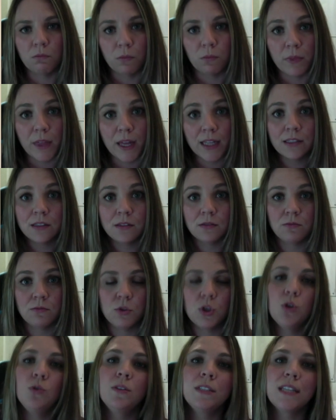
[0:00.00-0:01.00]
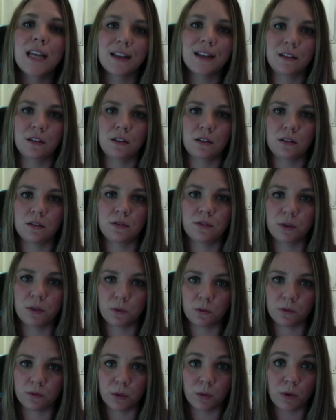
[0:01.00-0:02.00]
that's too technical
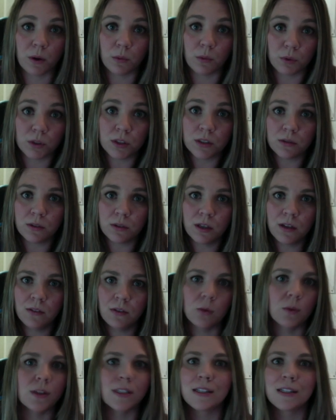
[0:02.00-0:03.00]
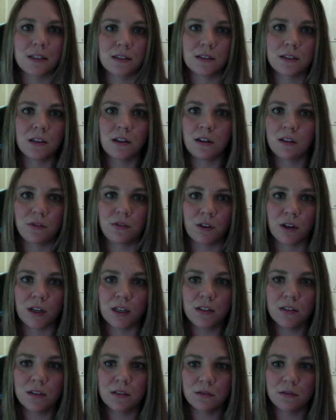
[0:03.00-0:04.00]
for, for what we're doing, for what's necessary for
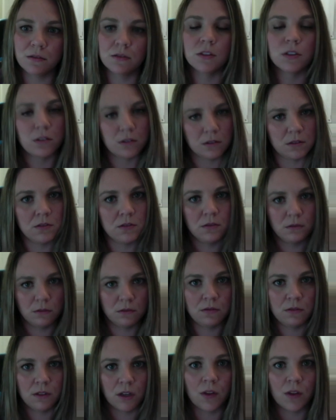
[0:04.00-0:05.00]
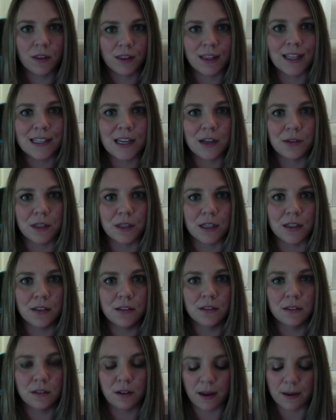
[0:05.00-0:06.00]
us. Just know that that's out there,
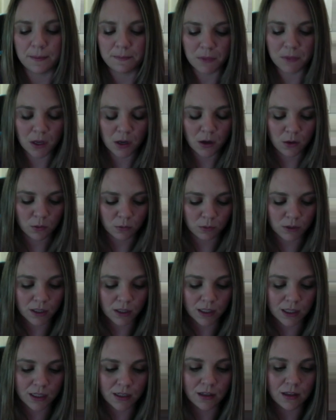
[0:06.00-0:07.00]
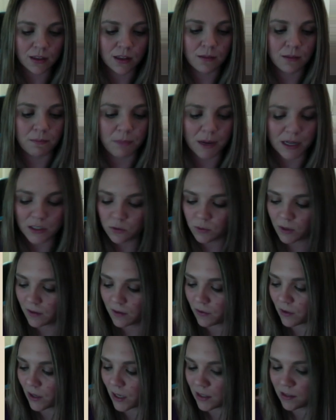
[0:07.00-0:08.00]
okay? Really, the best way
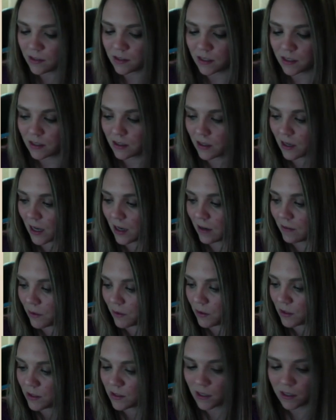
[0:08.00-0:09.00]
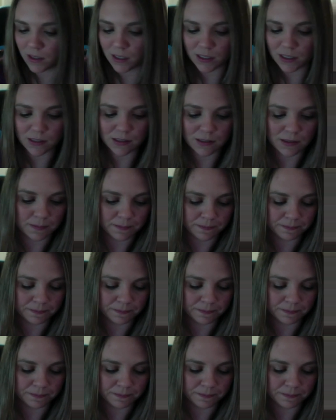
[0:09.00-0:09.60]
for us to kind of focus on this